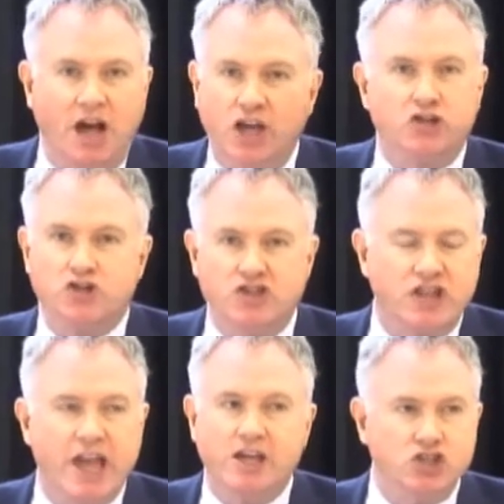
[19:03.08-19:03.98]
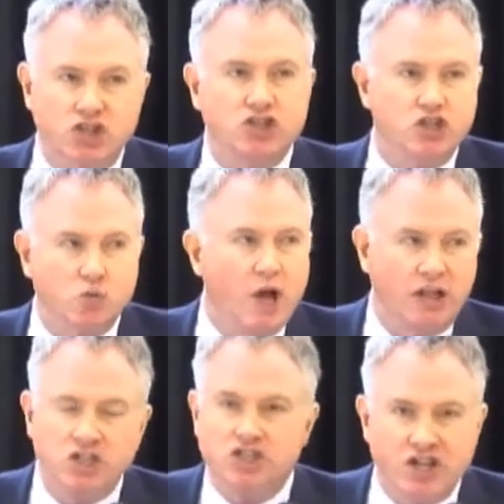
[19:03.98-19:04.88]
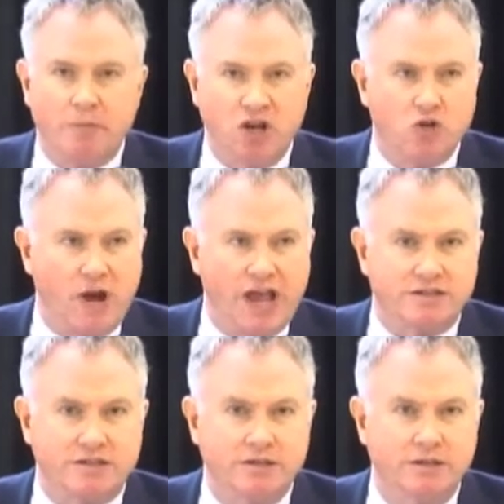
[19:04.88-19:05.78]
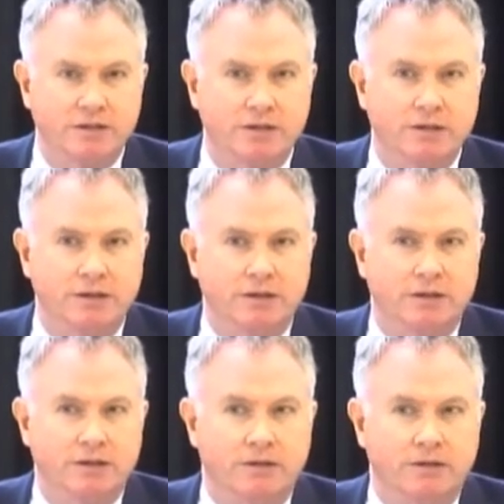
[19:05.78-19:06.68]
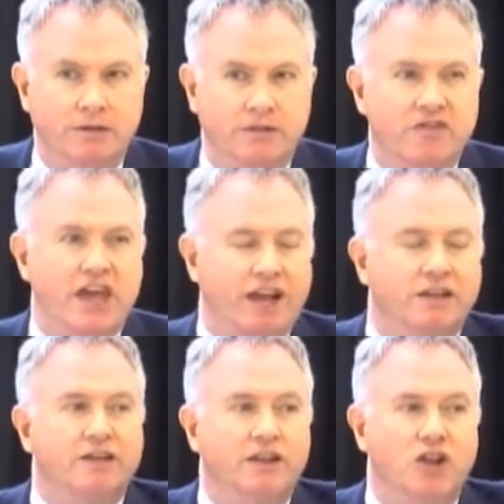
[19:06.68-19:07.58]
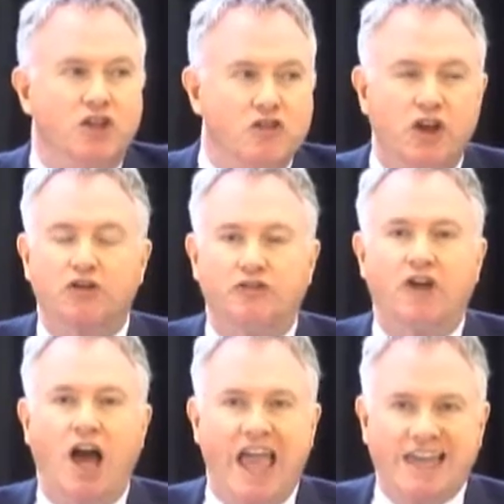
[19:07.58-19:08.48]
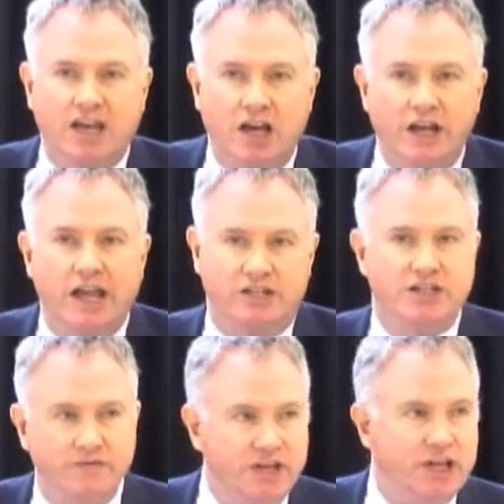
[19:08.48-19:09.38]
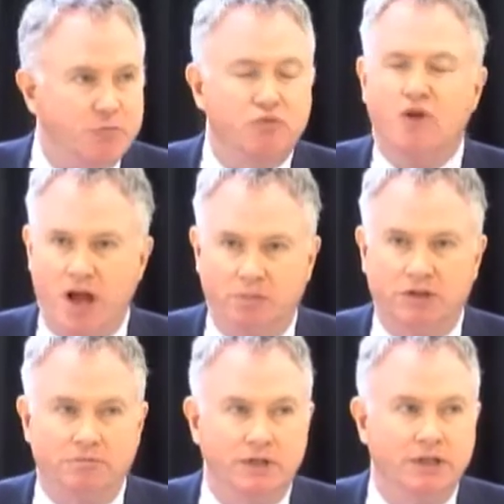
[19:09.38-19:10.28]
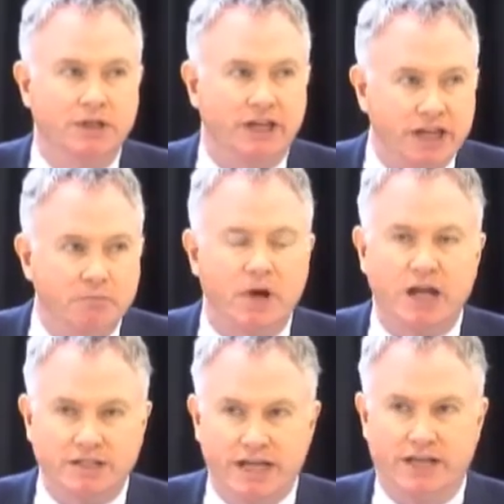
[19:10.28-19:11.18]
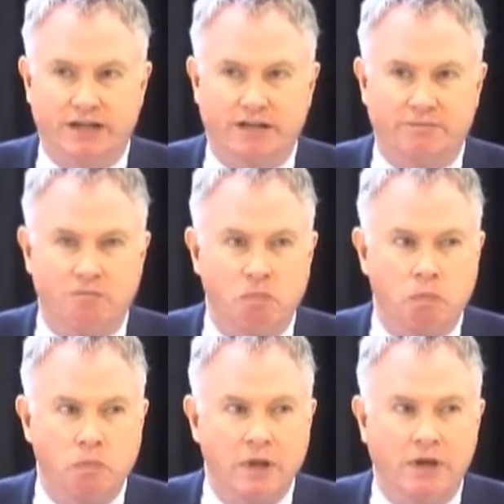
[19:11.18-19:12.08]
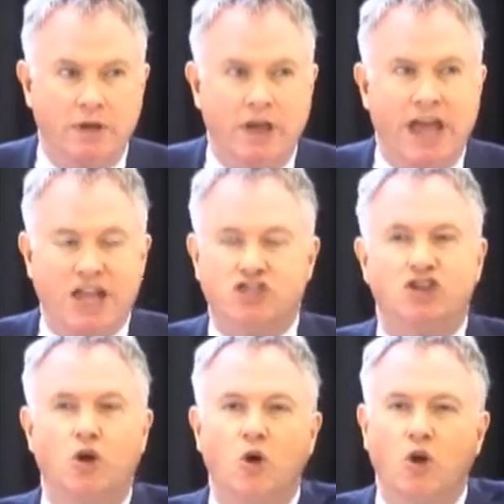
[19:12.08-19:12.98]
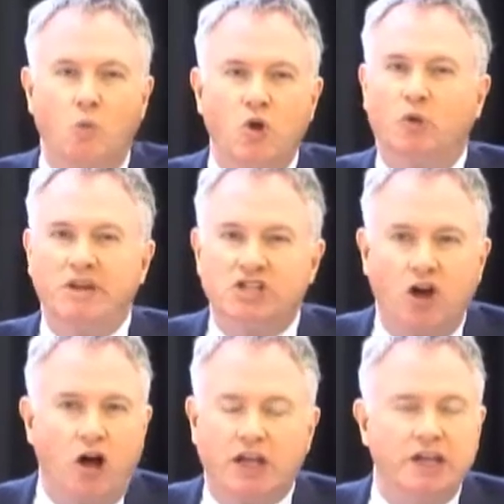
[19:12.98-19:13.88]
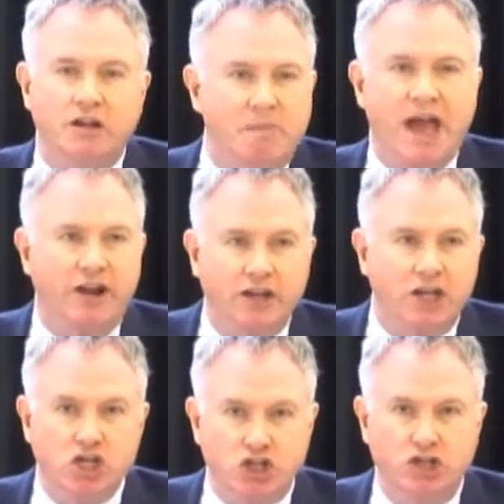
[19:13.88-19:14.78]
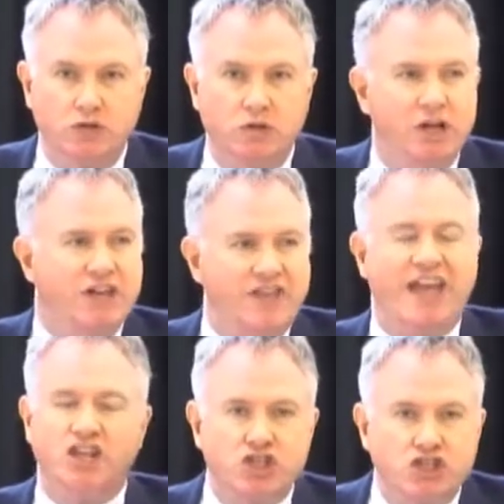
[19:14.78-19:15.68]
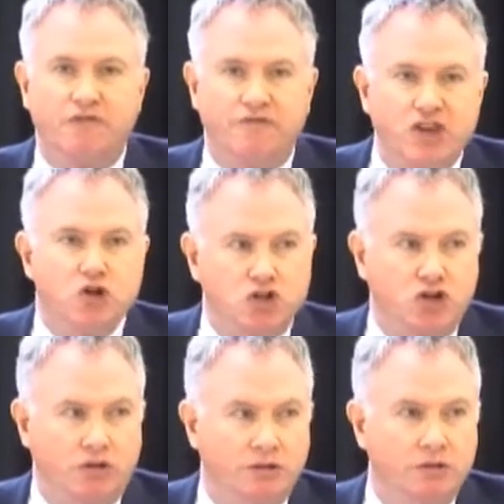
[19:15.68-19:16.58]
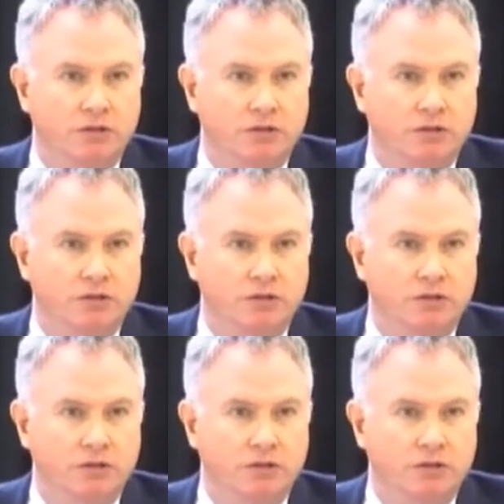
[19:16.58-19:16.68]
understand just as well as Democrats that there's a connectivity problem in Montana. And so we'll be talking about an issue that is the future.